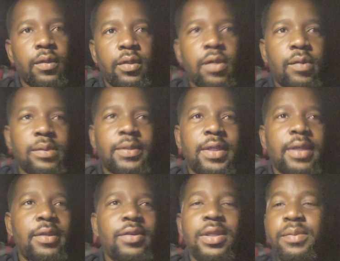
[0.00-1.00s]
You know what I'm
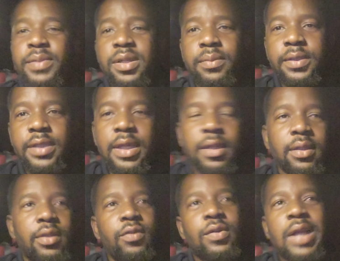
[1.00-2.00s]
saying? You need to be upset.
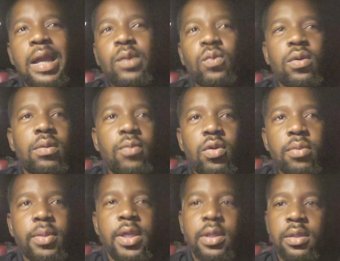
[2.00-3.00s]
You gotta want
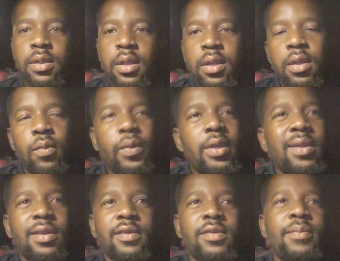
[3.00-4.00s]
more, man.
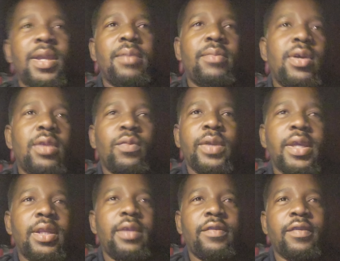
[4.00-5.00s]
We in this to make money.
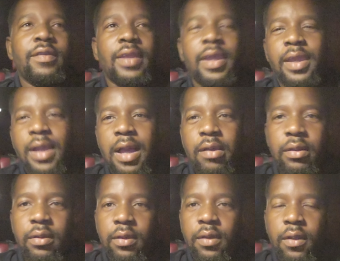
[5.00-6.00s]
We in this to just hang
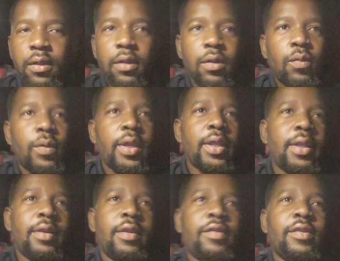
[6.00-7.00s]
out. We
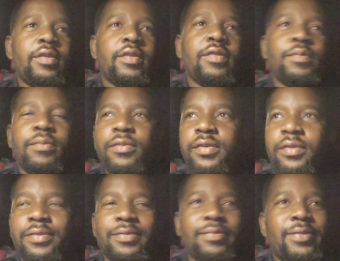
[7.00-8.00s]
ain't in this to just
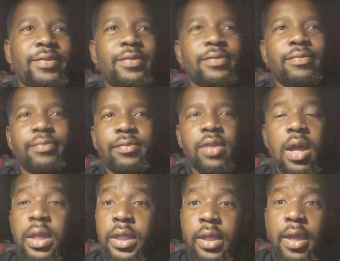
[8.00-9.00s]
just just
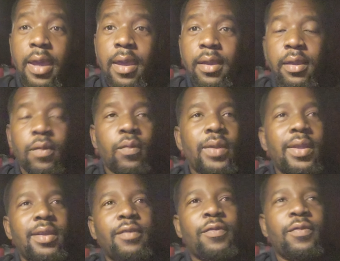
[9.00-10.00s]
lollygag.
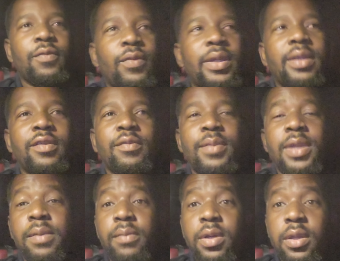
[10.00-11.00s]
We in this we in this to
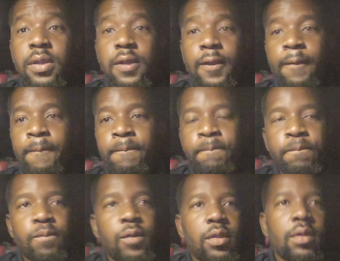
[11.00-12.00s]
make money.
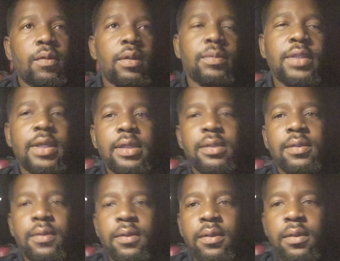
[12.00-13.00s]
You get what I'm
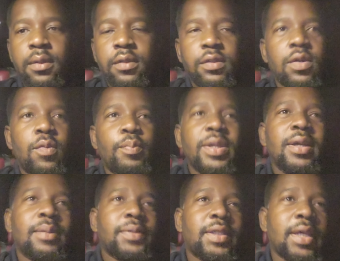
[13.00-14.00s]
saying? So be
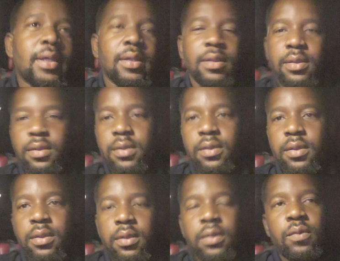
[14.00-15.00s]
upset
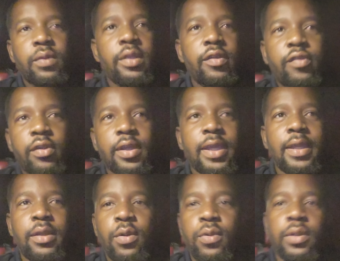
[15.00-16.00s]
when your truck
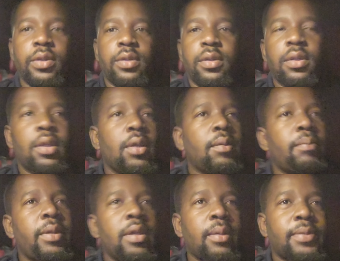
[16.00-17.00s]
ain't loaded.
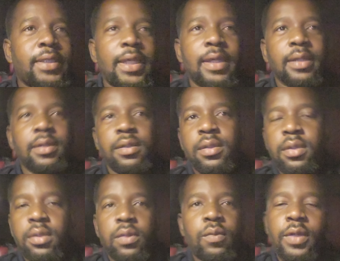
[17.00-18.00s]
Be upset
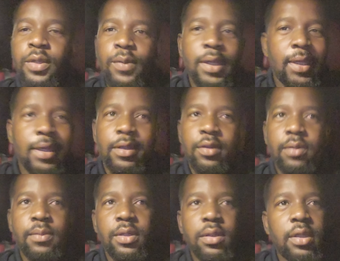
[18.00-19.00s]
when you ain't getting
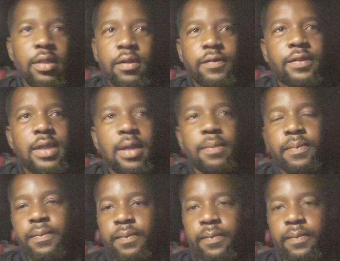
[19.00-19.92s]
enough enough stock.